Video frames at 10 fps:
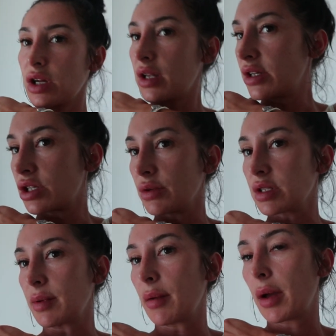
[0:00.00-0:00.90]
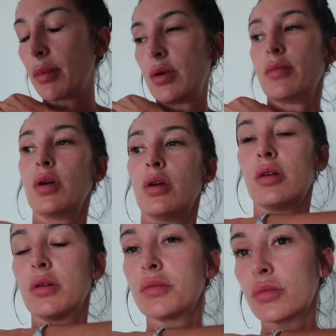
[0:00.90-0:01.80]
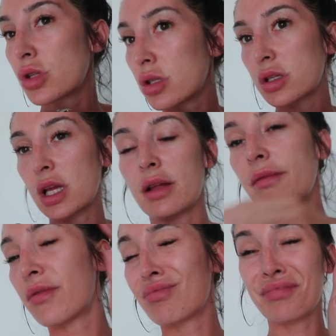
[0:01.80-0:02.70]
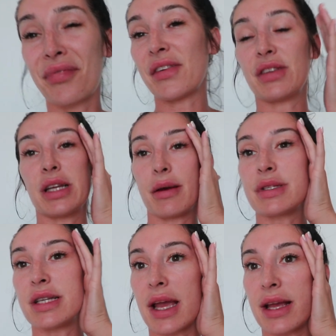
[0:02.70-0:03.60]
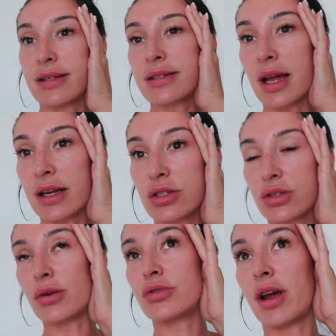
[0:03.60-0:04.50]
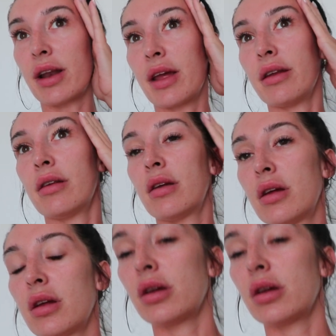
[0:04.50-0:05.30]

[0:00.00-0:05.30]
girl literally wants to be on my boob 50 times a day. It's like so draining.